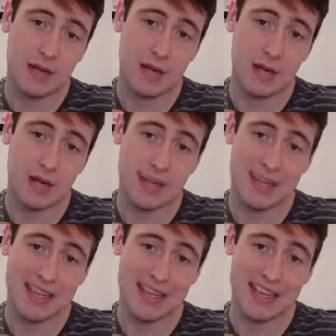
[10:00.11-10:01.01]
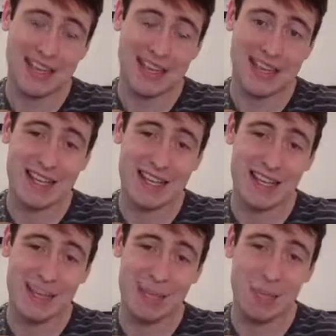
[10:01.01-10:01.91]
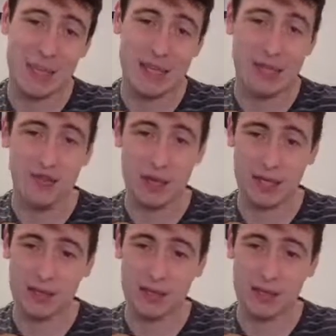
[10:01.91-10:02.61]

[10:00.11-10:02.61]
of the B string.